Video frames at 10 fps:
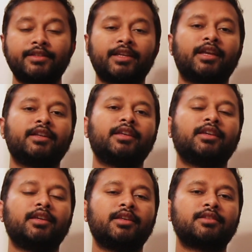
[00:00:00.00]
Second
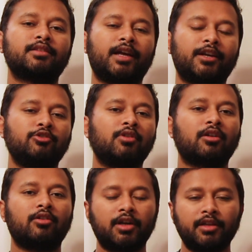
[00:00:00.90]
thing is that you are
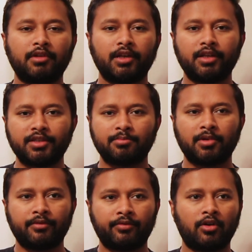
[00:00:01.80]
not even
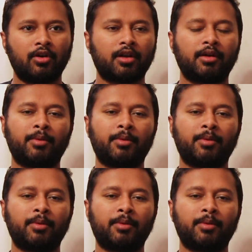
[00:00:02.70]
eligible for